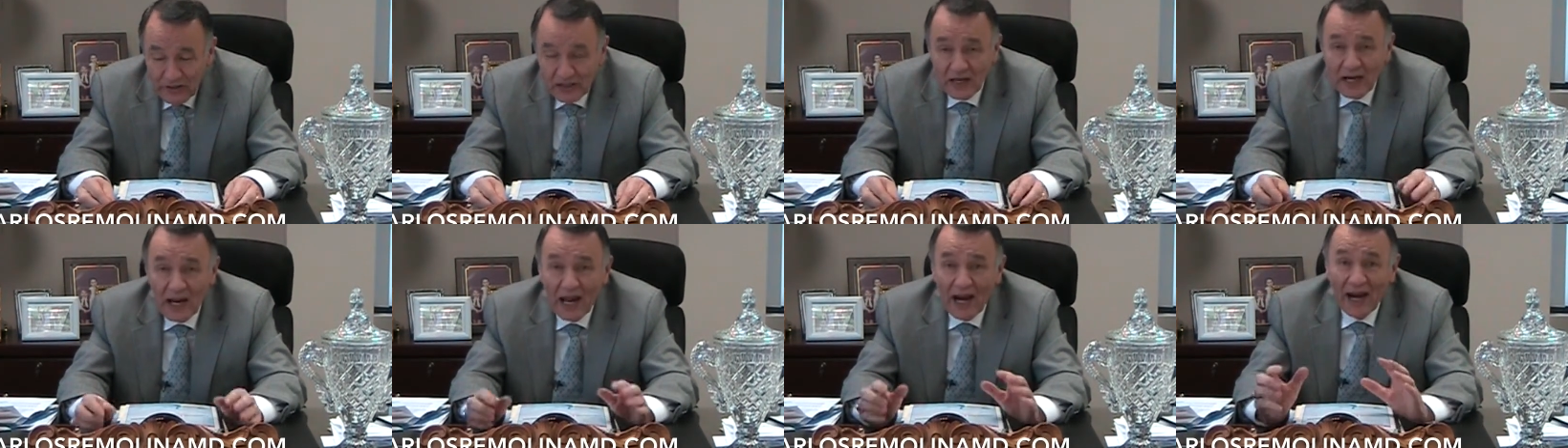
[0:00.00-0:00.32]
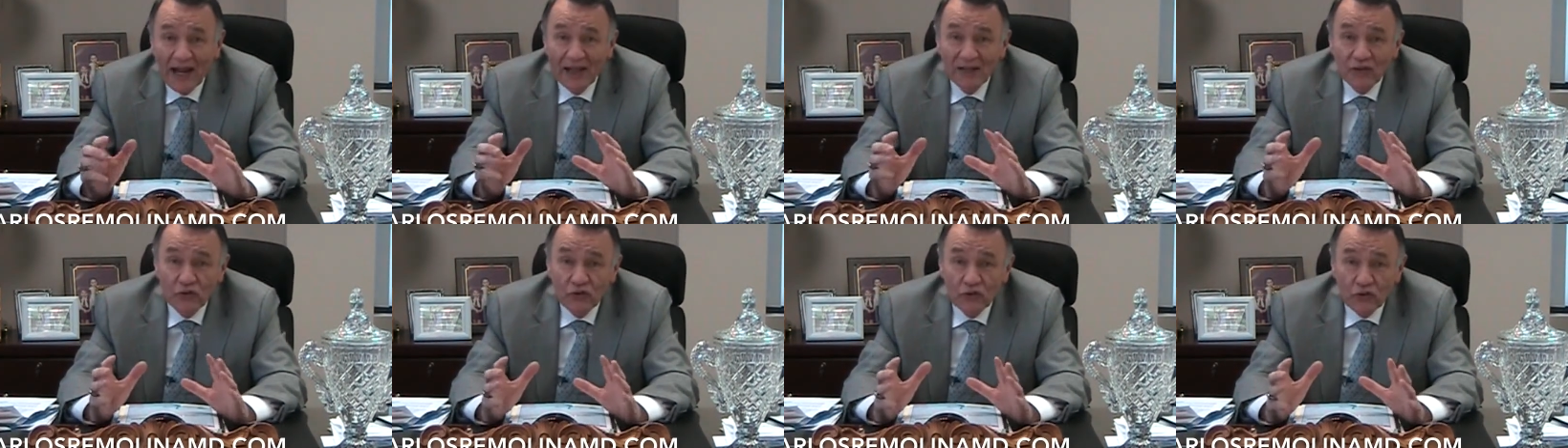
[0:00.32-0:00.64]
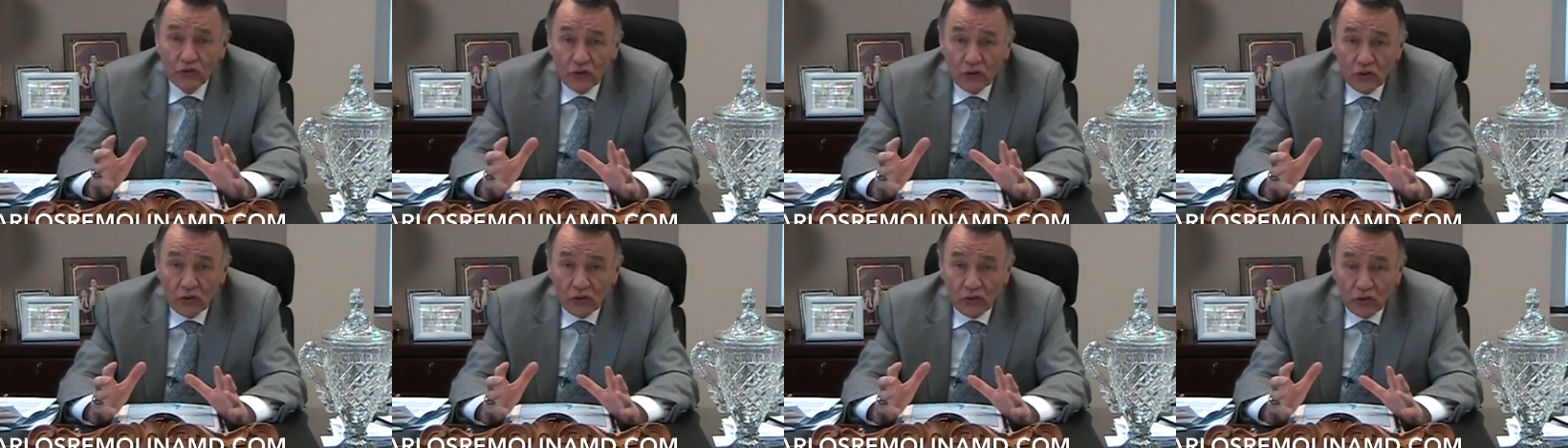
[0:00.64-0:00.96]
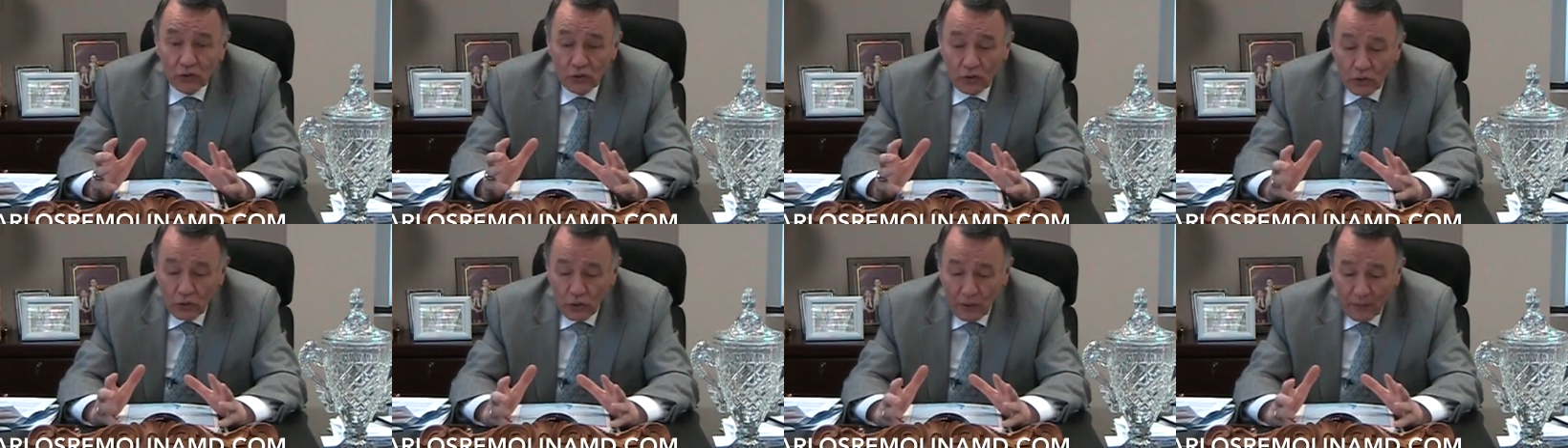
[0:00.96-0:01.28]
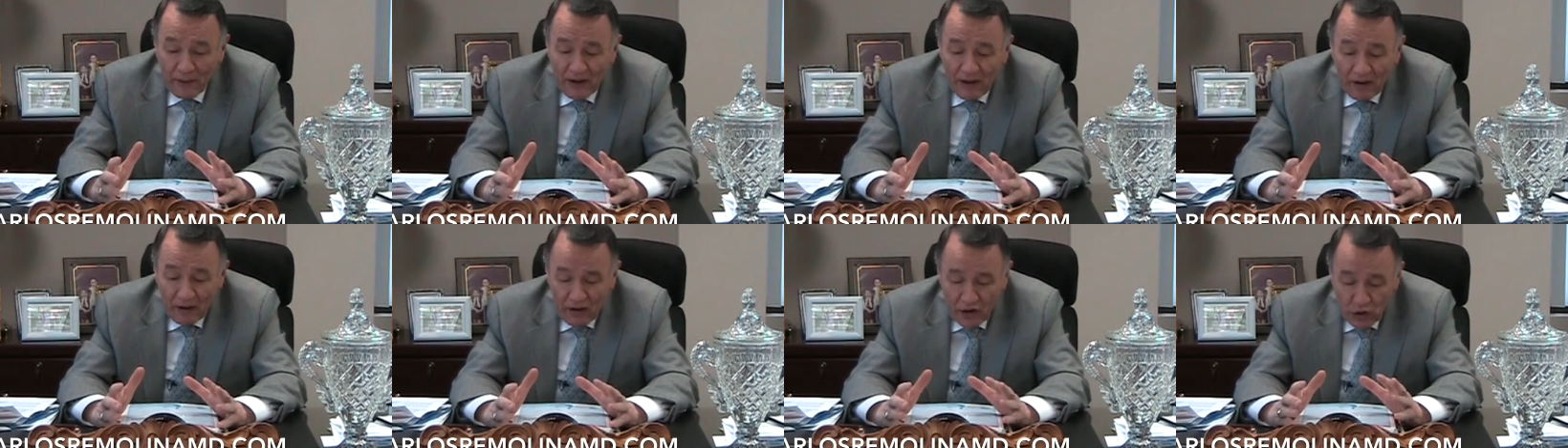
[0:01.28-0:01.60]
and I'd like to talk to you
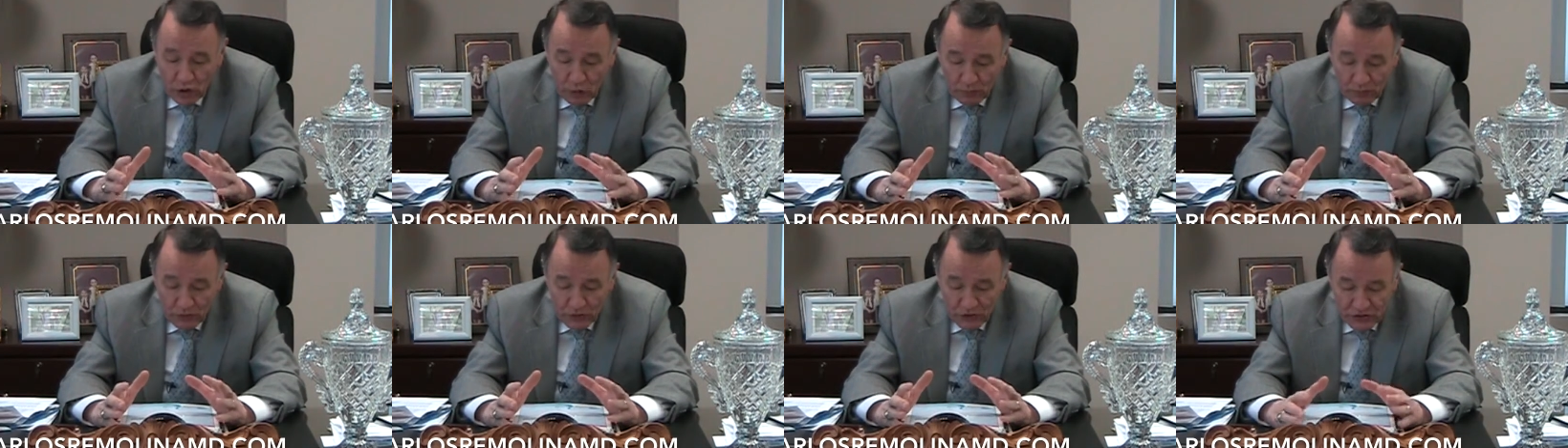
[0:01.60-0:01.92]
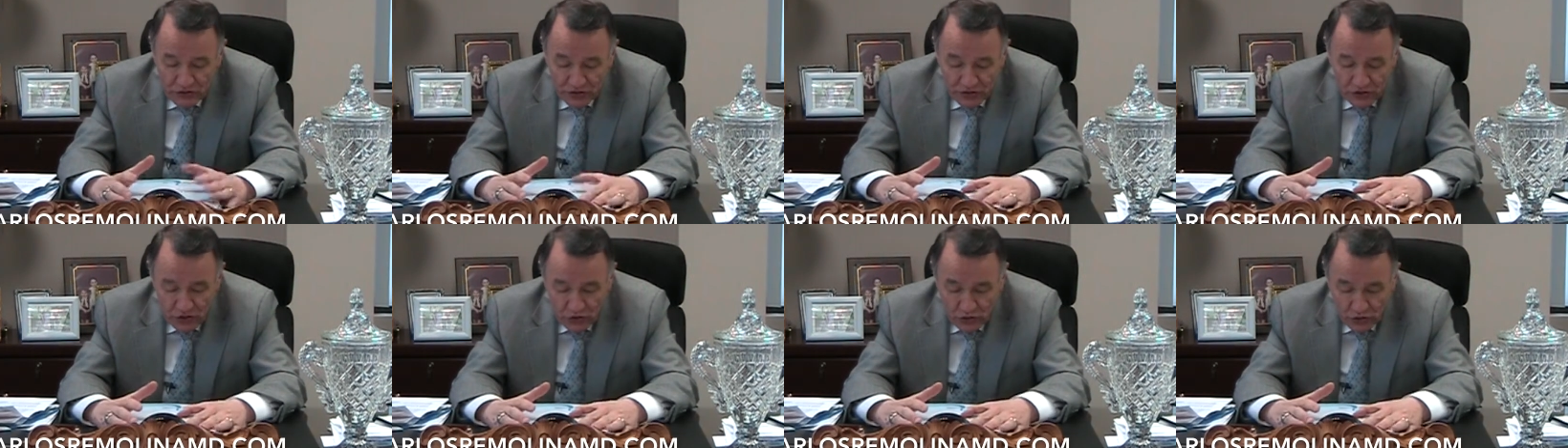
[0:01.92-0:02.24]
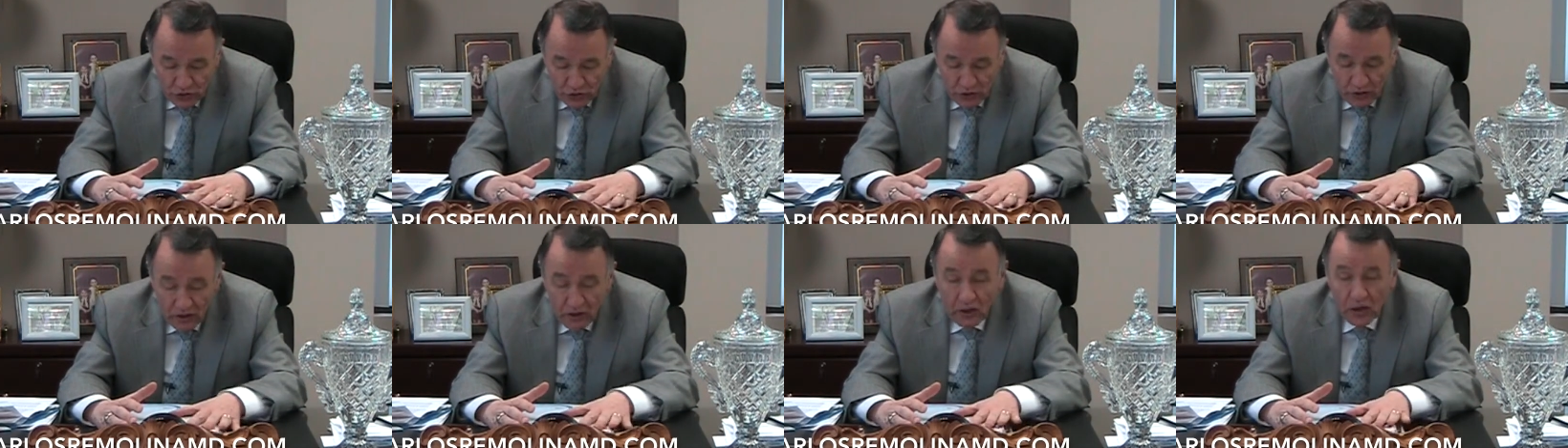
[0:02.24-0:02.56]
about a new procedure